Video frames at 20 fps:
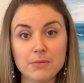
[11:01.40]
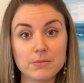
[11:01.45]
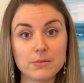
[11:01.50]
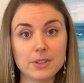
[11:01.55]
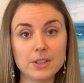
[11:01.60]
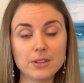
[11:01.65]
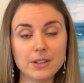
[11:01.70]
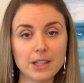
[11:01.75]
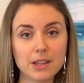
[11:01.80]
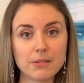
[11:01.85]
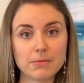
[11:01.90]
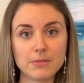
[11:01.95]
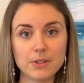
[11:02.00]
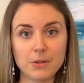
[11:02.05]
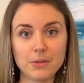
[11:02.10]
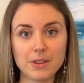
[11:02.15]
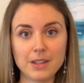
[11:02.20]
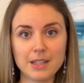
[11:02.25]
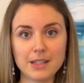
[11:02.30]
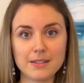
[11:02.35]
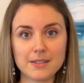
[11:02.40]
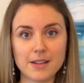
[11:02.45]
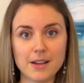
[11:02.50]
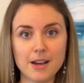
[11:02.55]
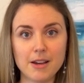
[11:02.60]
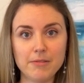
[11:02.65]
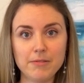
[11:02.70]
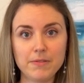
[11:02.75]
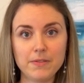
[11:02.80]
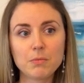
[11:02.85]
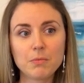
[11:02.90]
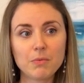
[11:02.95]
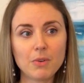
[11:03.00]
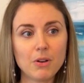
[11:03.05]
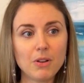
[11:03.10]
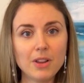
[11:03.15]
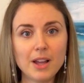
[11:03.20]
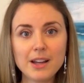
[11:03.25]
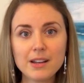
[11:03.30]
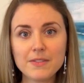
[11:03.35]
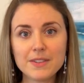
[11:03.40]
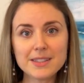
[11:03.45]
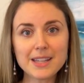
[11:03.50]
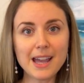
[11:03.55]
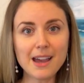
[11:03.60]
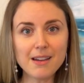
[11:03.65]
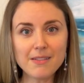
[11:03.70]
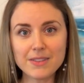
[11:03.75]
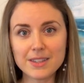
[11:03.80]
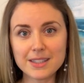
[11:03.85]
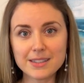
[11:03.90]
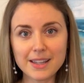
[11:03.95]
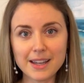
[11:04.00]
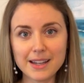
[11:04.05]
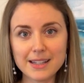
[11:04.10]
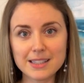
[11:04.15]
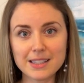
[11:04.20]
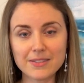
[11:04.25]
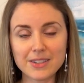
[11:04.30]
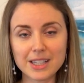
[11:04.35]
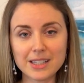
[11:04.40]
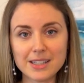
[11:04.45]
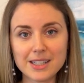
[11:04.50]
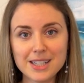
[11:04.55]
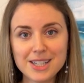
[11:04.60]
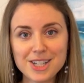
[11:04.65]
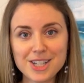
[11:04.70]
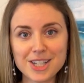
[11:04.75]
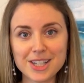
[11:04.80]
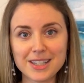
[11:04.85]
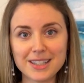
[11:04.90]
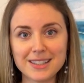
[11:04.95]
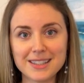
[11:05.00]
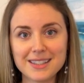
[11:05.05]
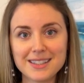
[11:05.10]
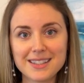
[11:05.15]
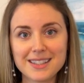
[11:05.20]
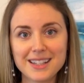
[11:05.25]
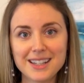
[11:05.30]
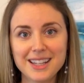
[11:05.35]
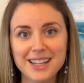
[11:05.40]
really throw things off. A lot of us have these kinds of conditions